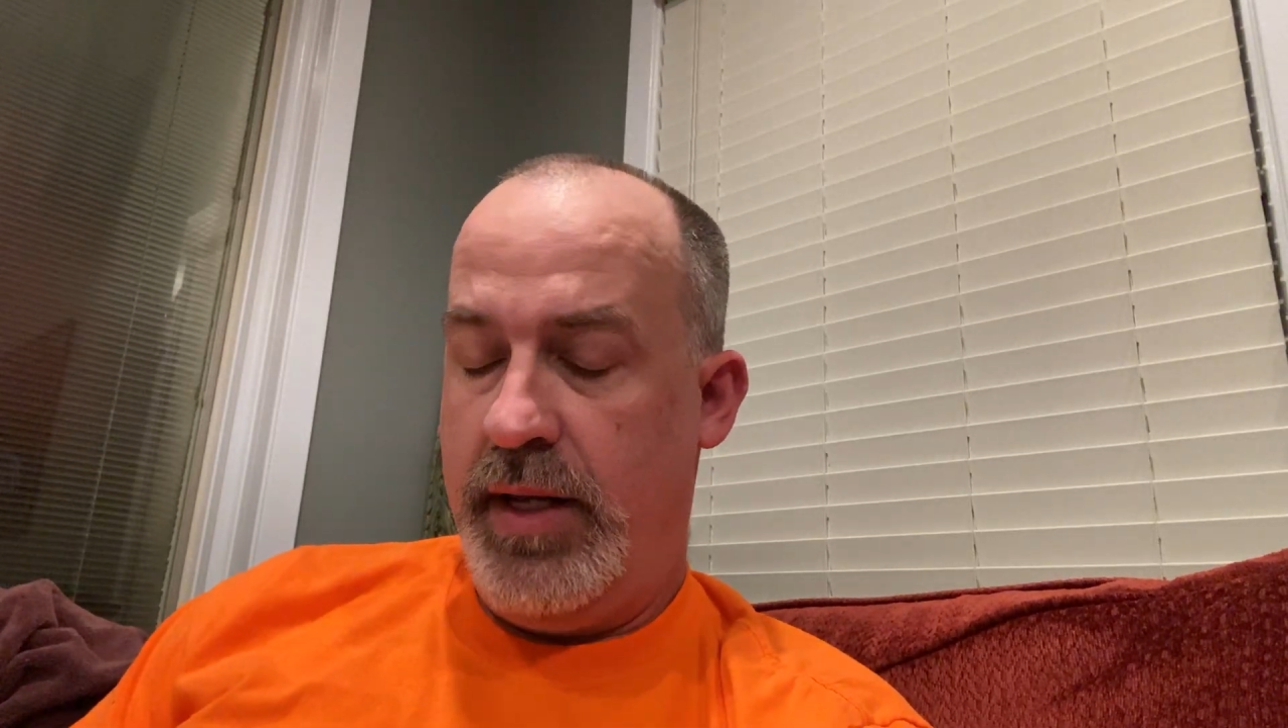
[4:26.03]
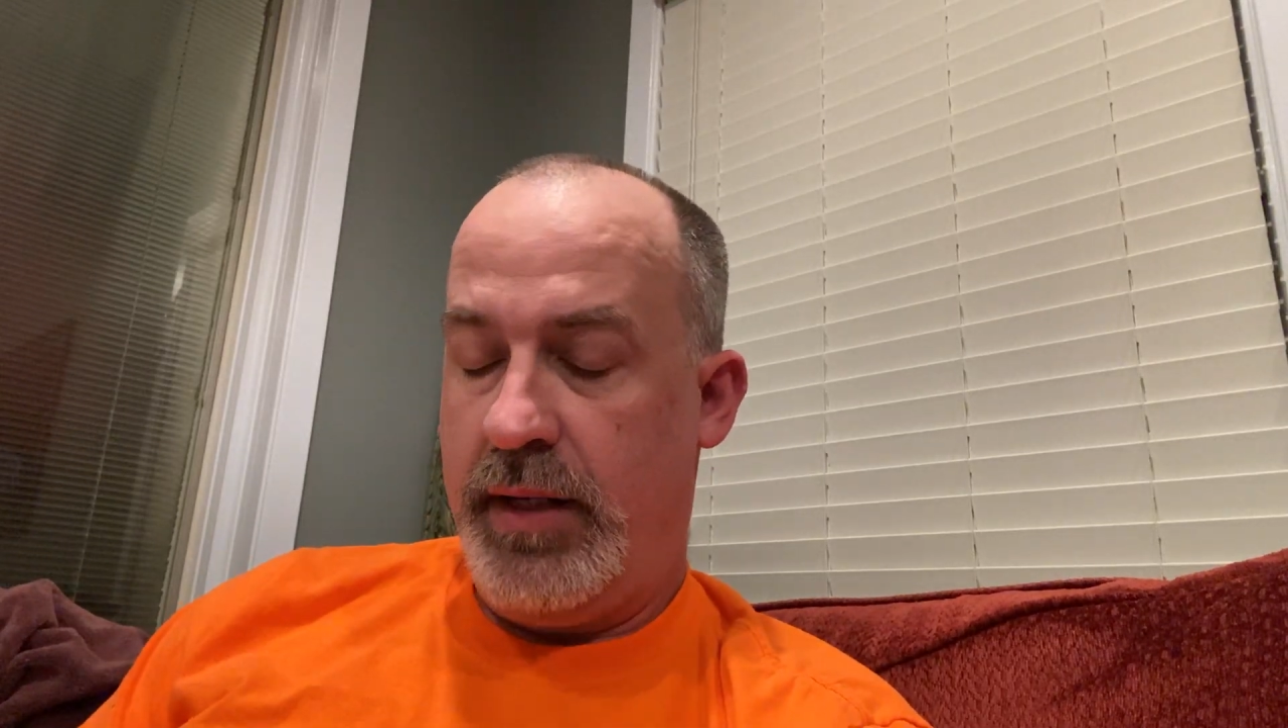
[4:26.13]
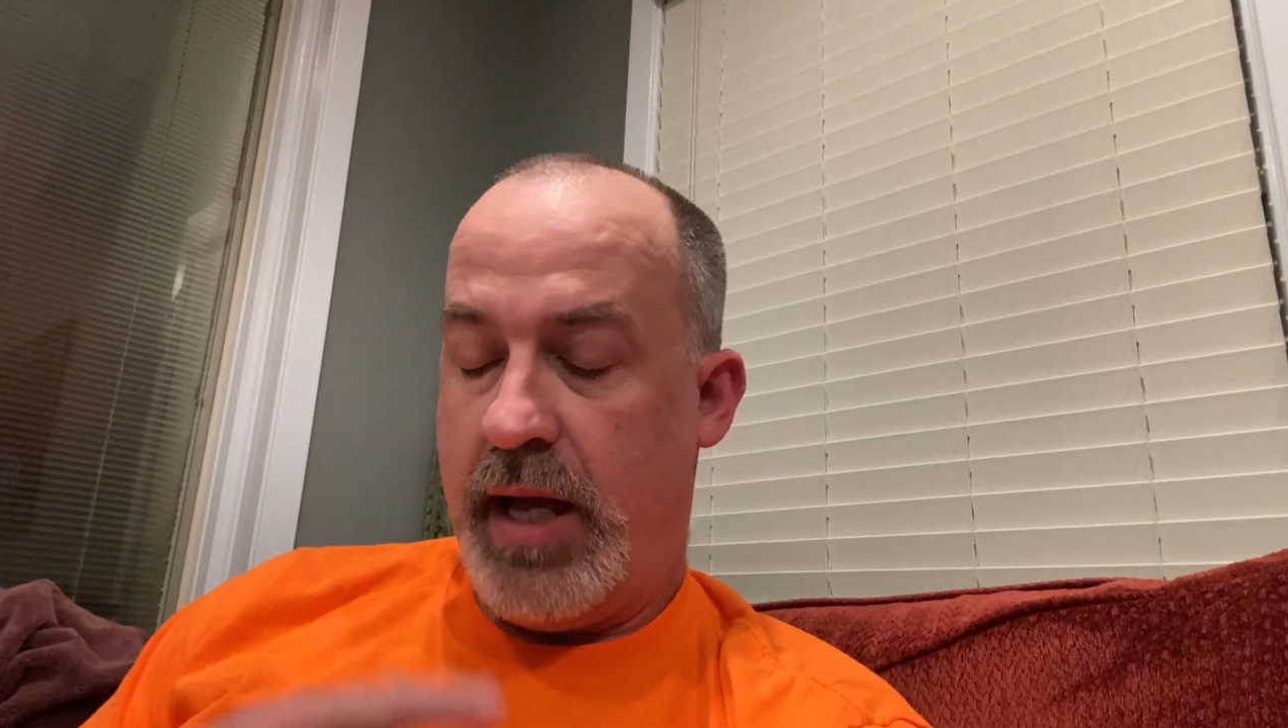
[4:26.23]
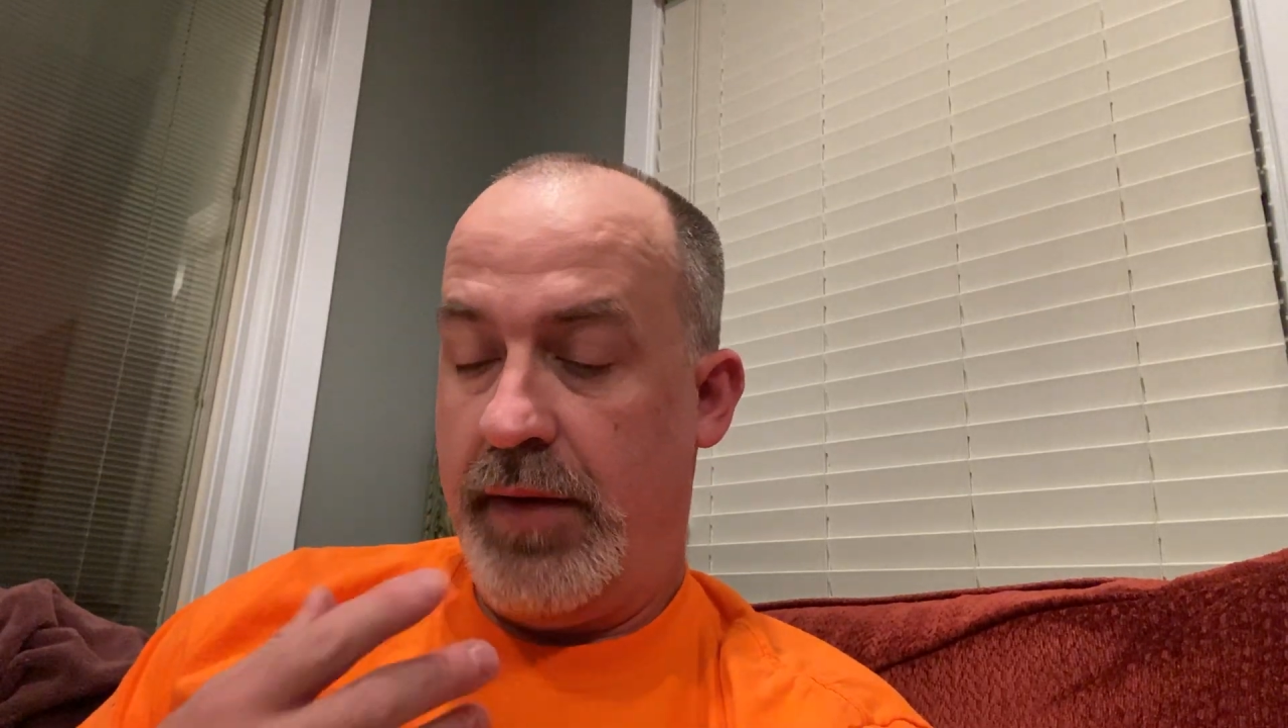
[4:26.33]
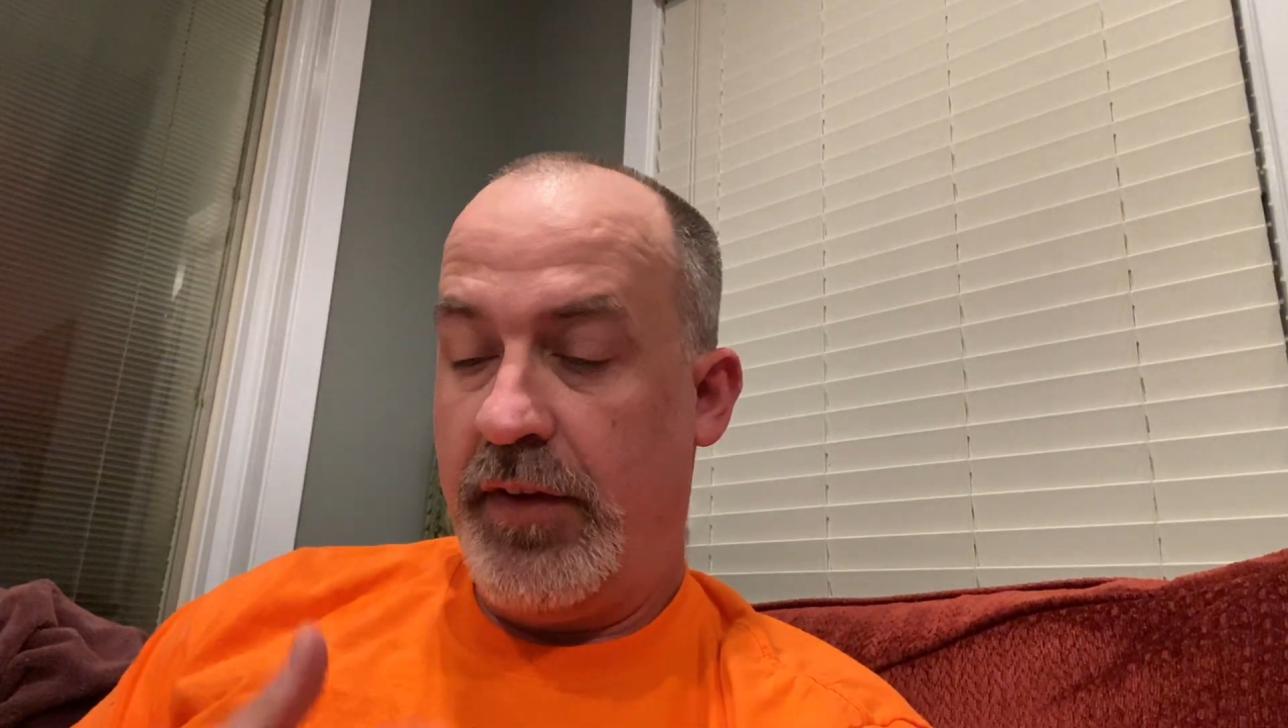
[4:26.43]

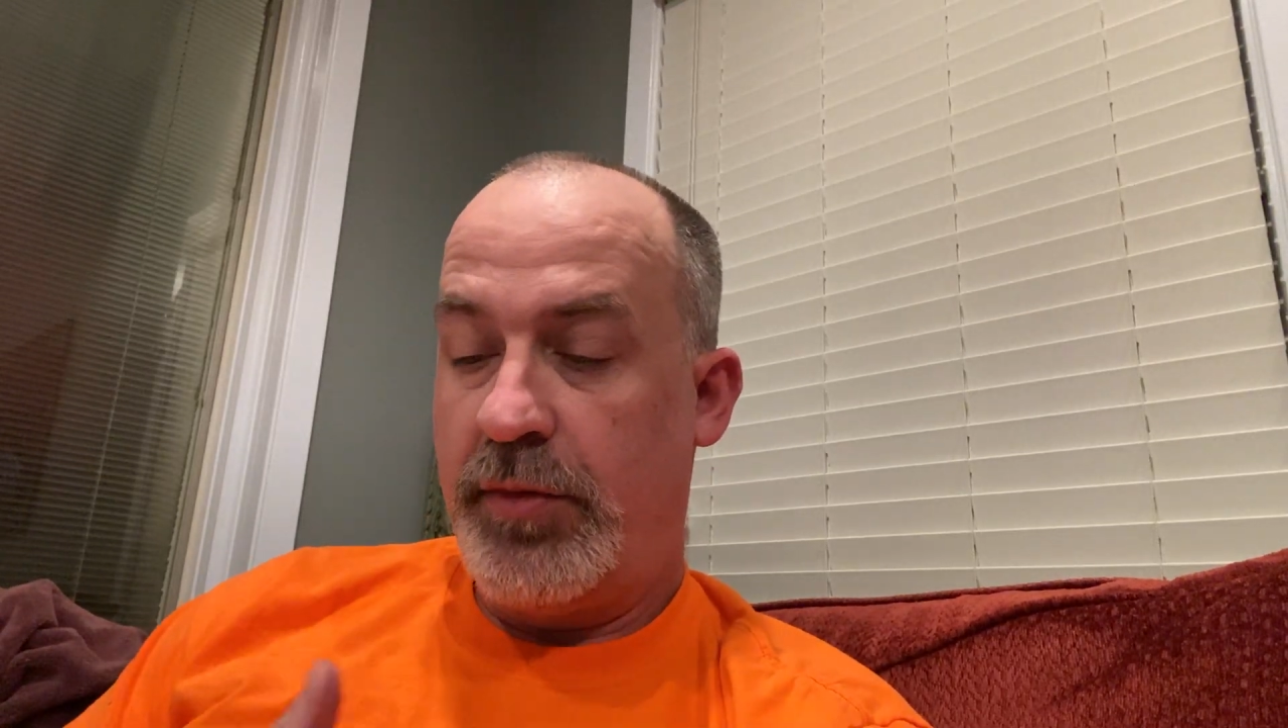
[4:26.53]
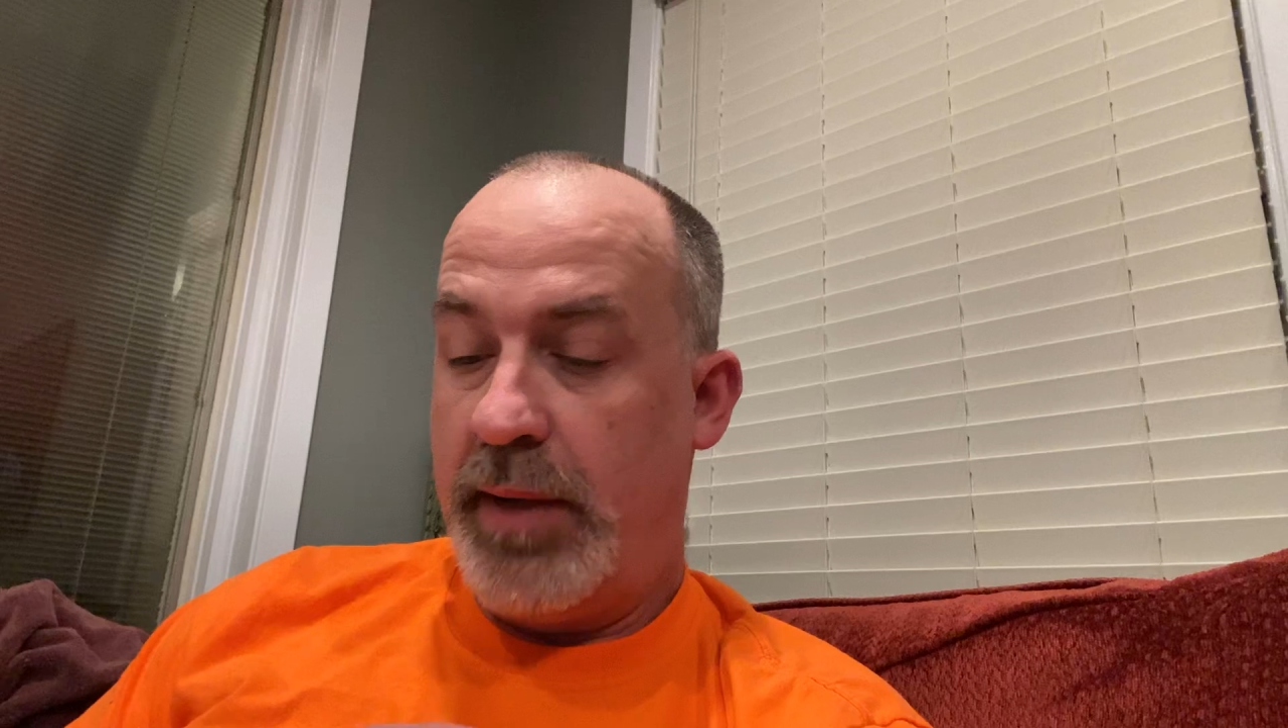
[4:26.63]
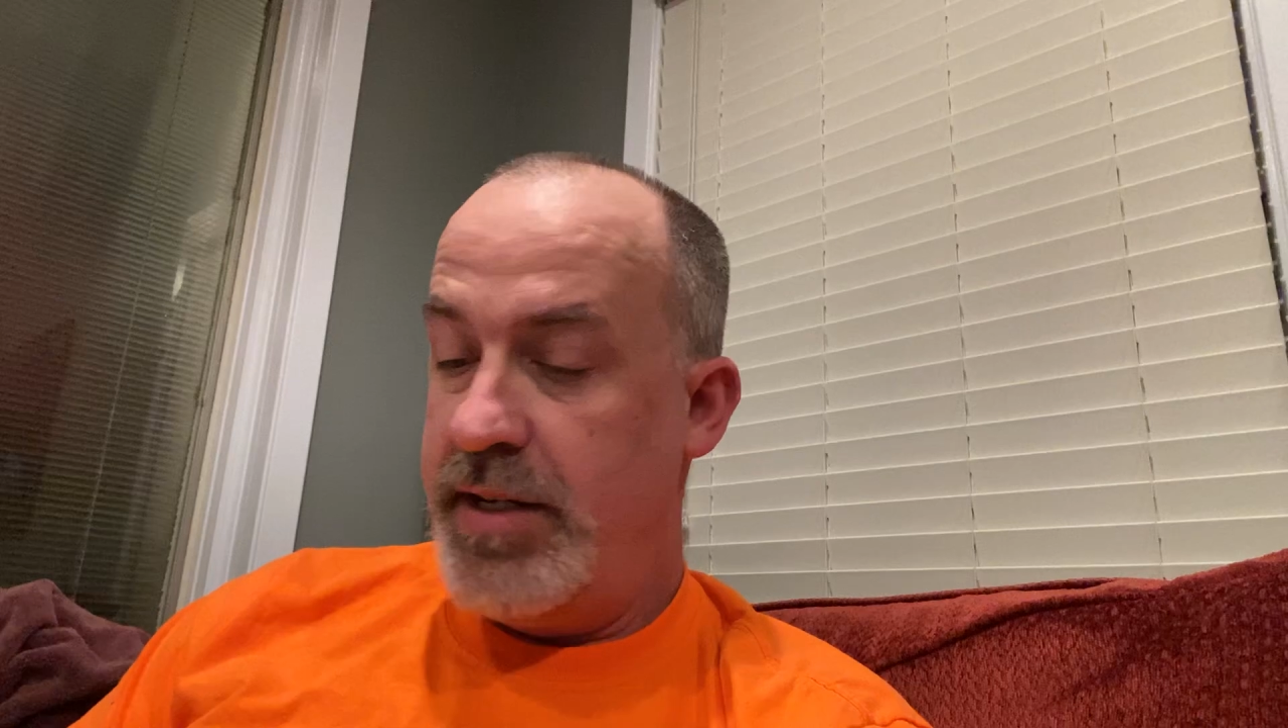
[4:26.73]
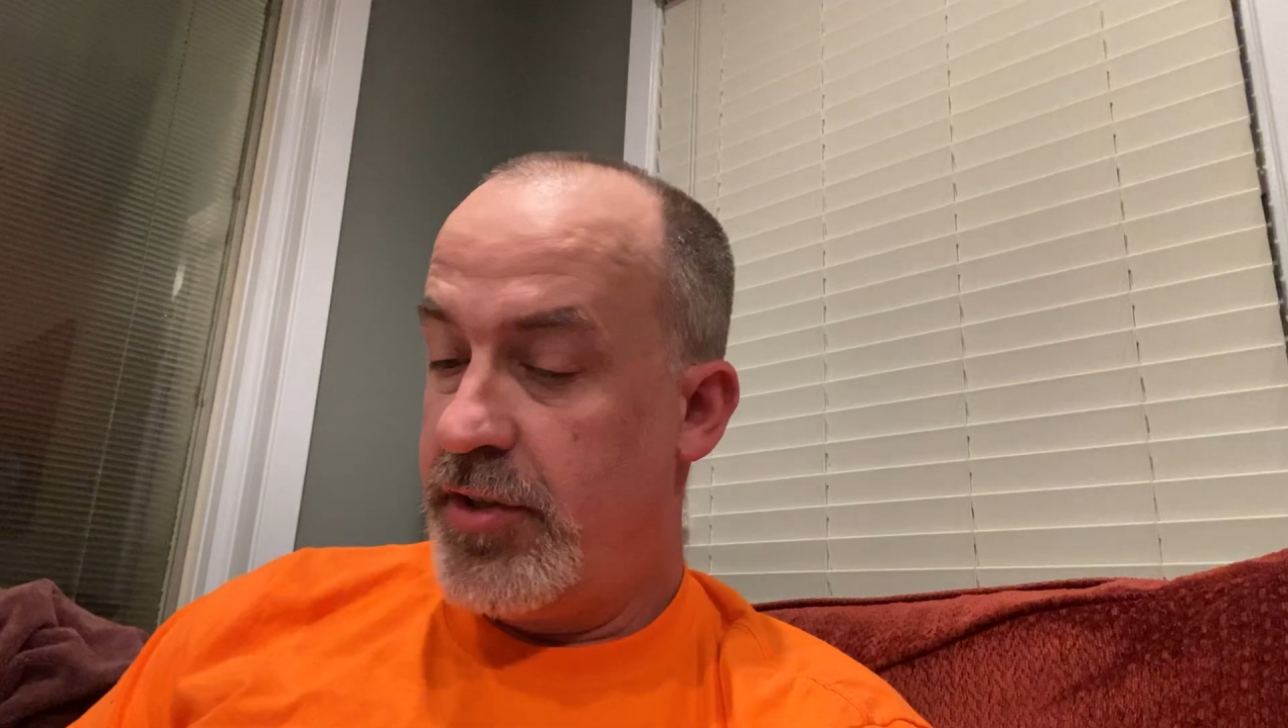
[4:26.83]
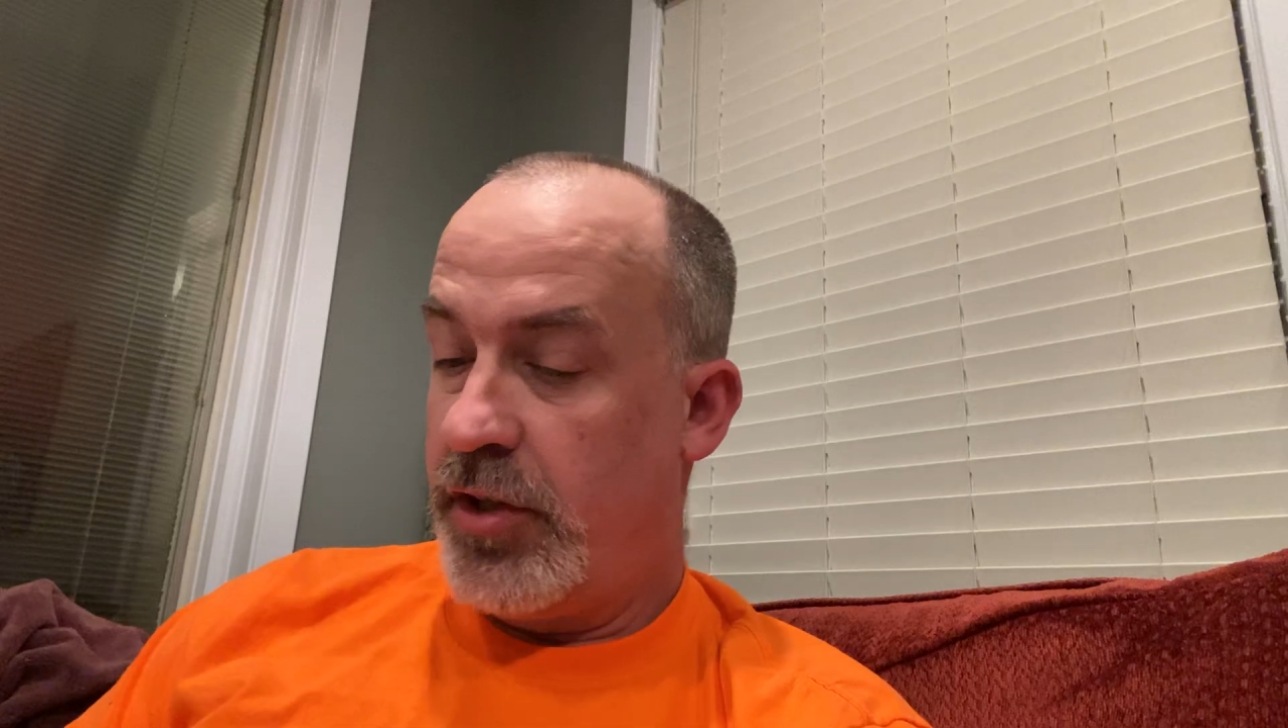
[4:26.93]
and kind of explain